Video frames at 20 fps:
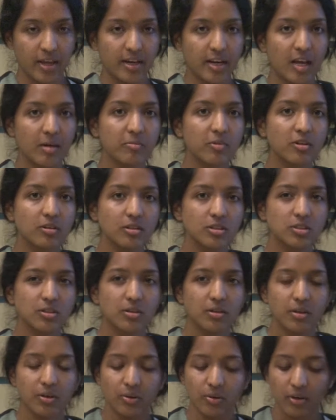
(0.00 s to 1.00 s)
And I'm going to
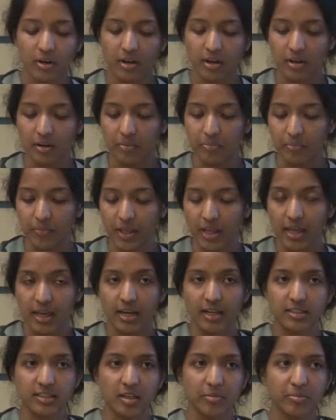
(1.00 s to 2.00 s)
show you um,
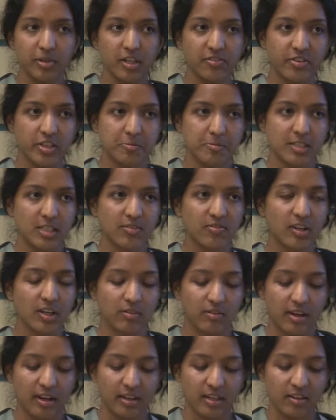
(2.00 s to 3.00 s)
an example of a specific
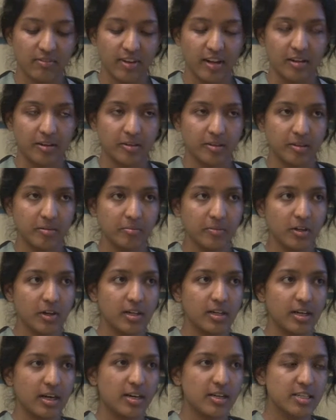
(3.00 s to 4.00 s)
reactive algorithm
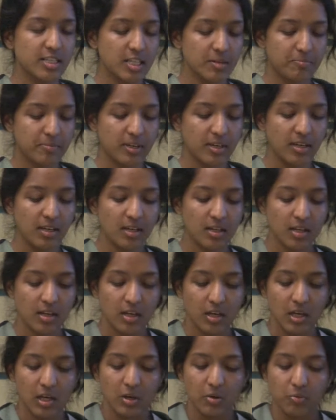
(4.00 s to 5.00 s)
called RCP,
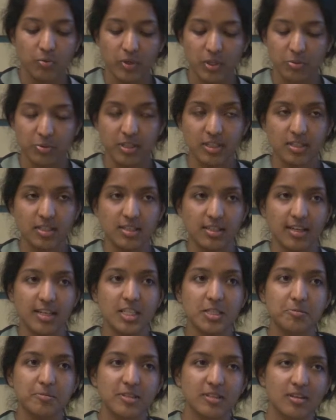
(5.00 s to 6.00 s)
which was
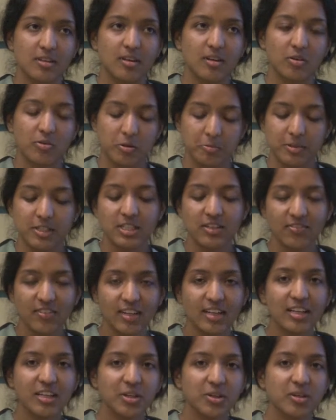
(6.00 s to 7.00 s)
designed spe uh,
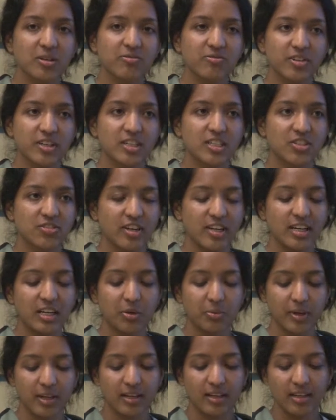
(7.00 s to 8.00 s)
specifically to converge very
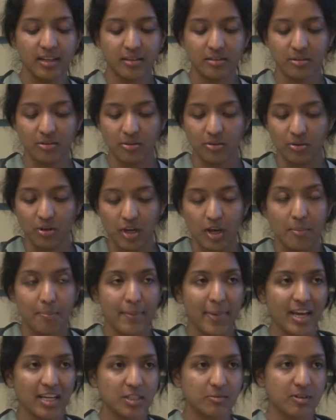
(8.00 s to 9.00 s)
quickly to
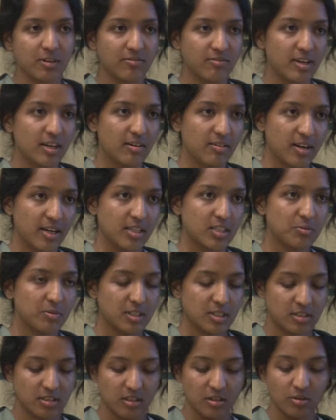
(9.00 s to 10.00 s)
max min fair rates,
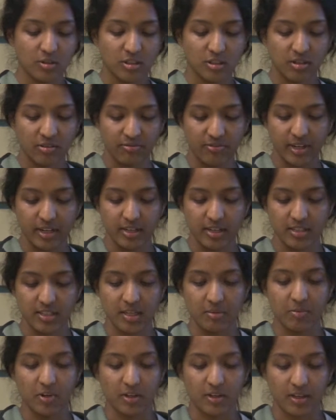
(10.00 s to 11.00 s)
which is the notion of fairness
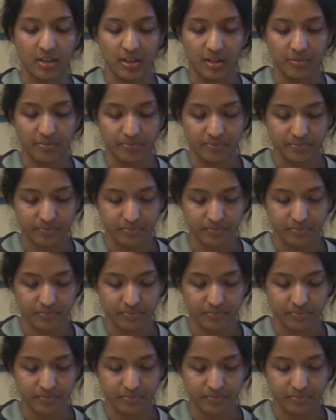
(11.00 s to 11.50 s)
I'm looking at.